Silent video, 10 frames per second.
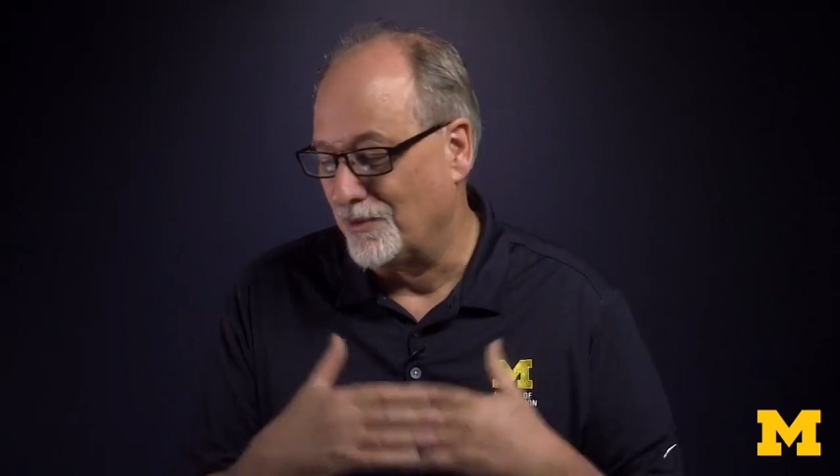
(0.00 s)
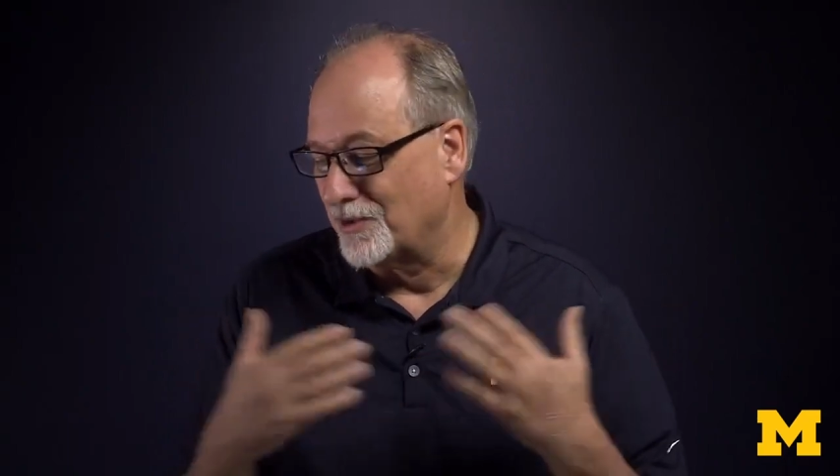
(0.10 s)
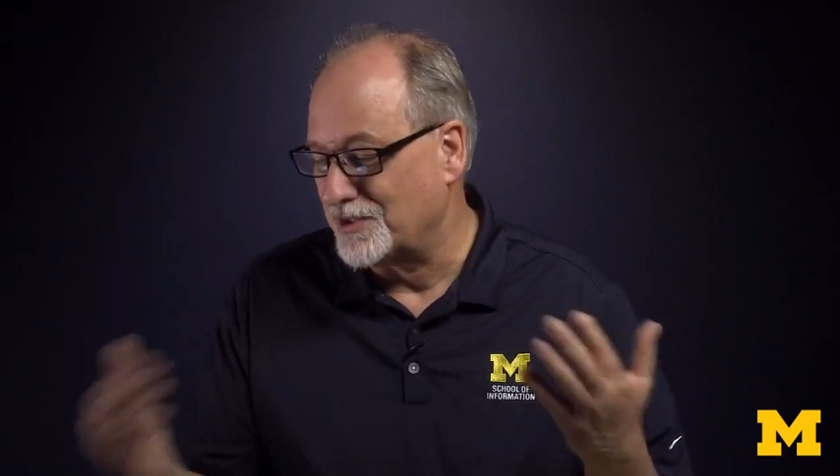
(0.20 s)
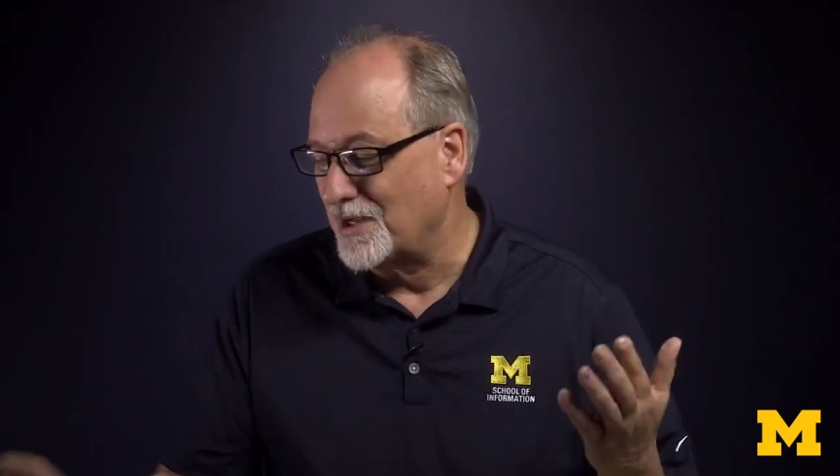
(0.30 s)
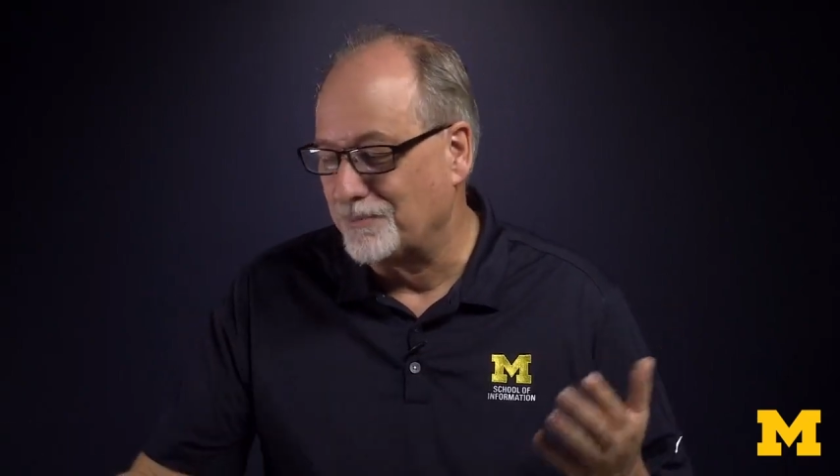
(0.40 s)

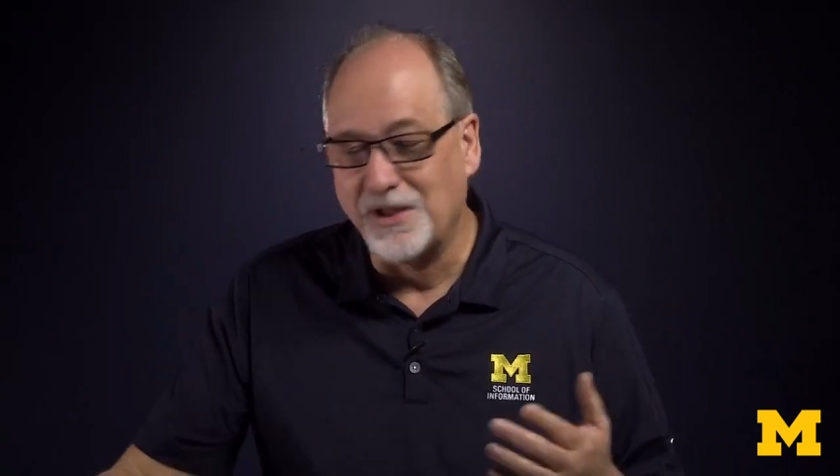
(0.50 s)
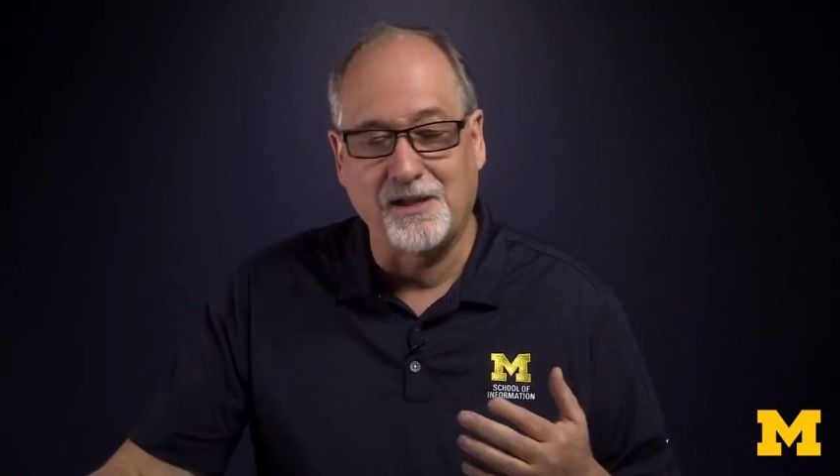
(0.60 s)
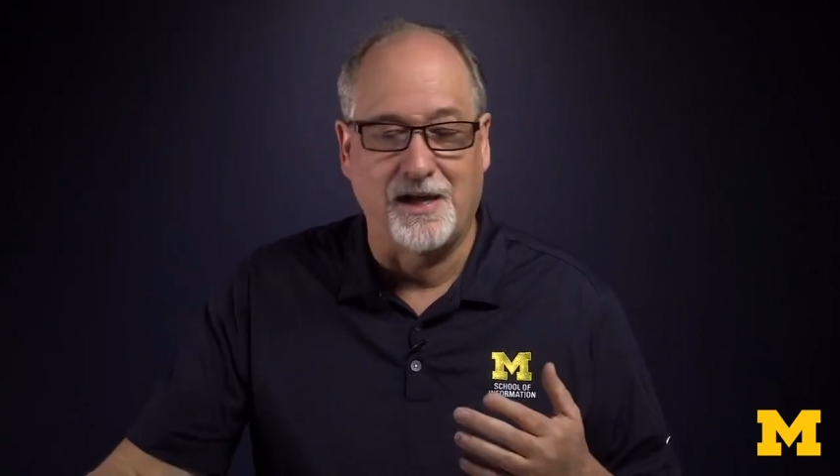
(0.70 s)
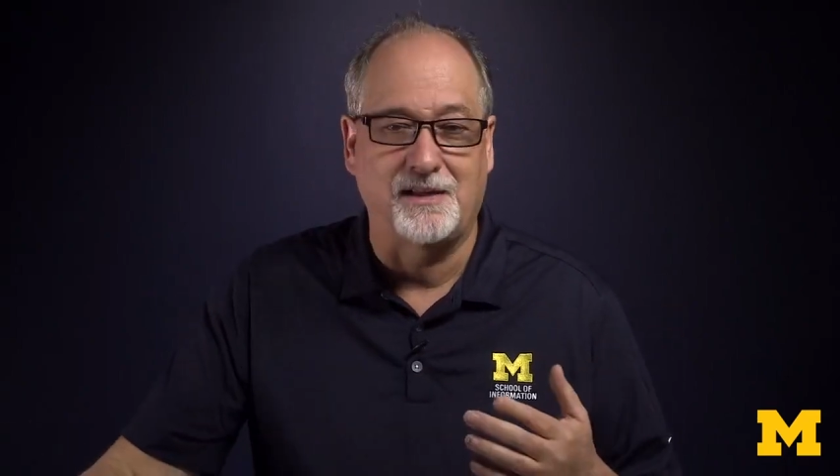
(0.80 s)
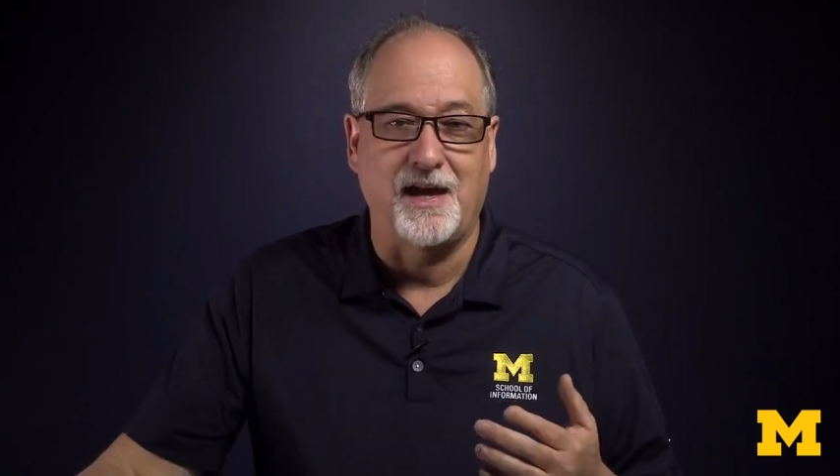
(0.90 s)
Or something
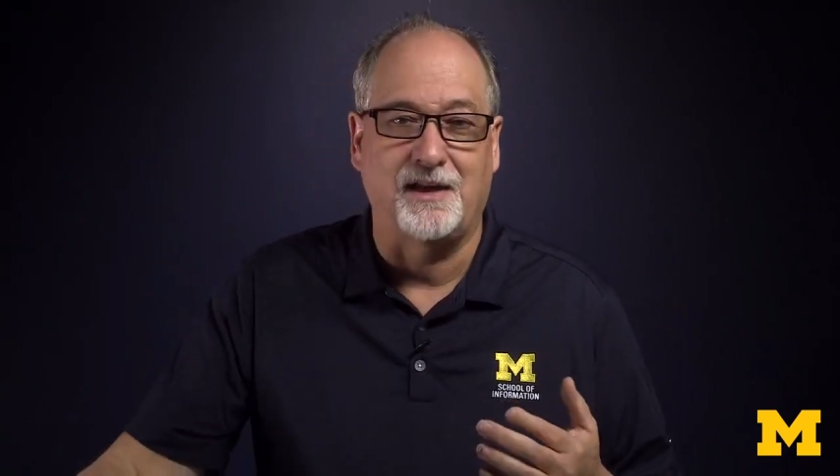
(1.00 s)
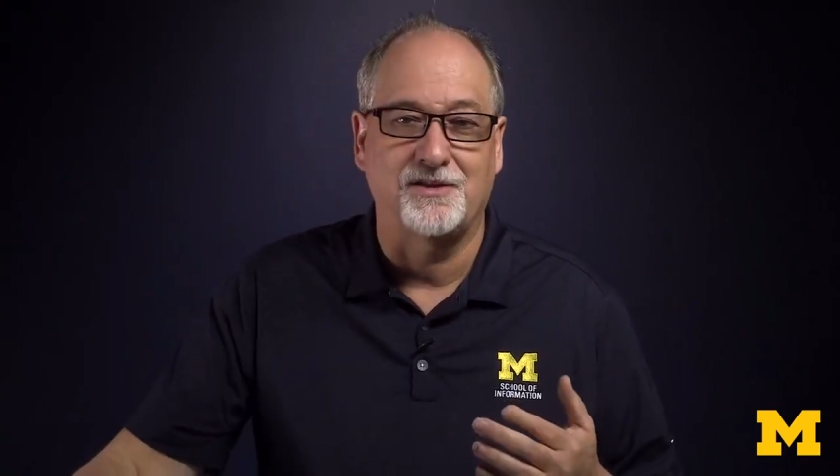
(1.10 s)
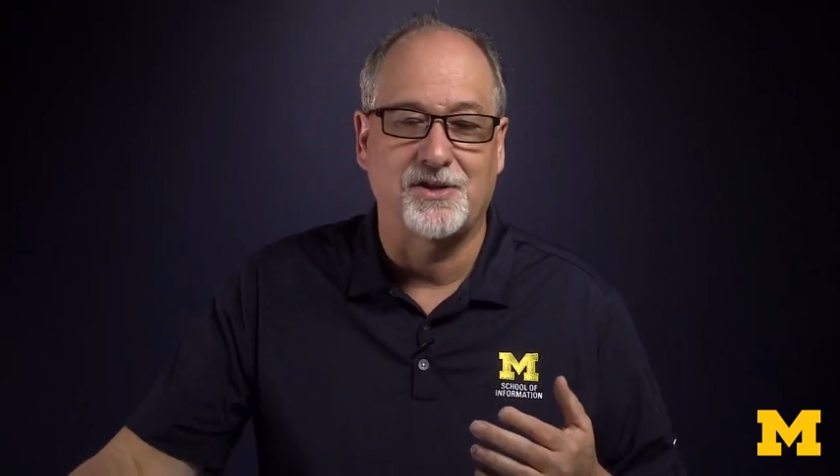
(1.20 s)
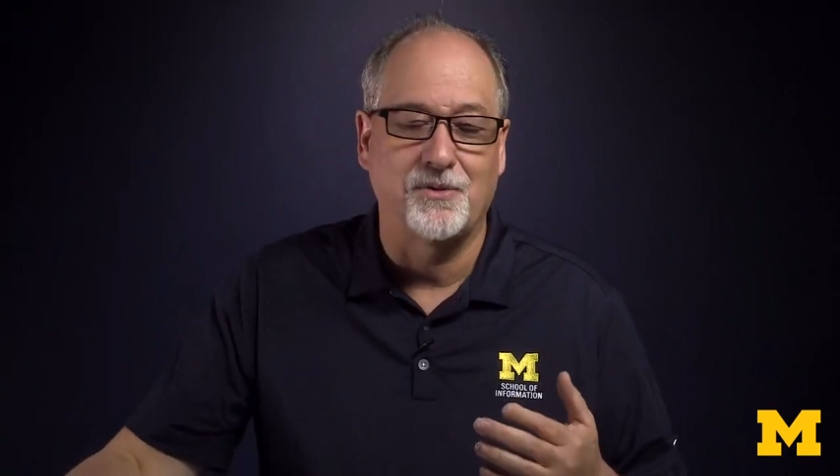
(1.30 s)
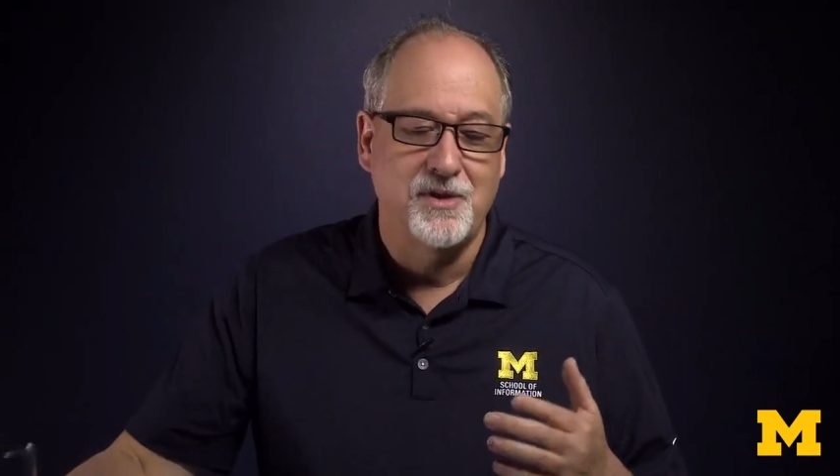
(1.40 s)
like that.
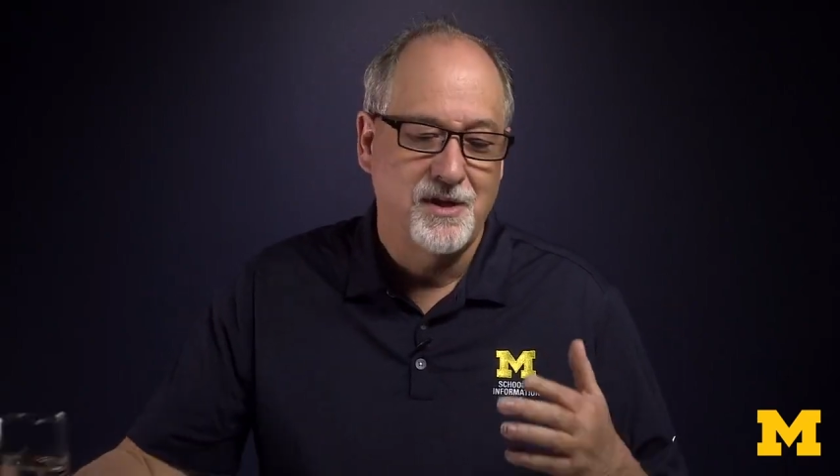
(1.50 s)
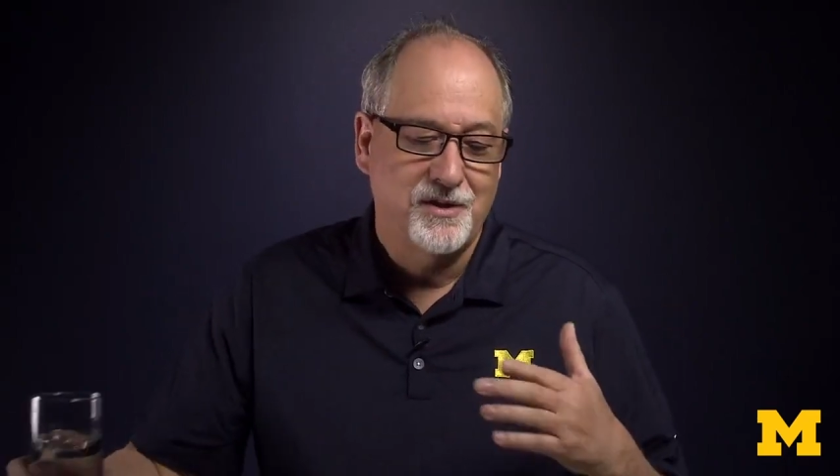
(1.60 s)
And so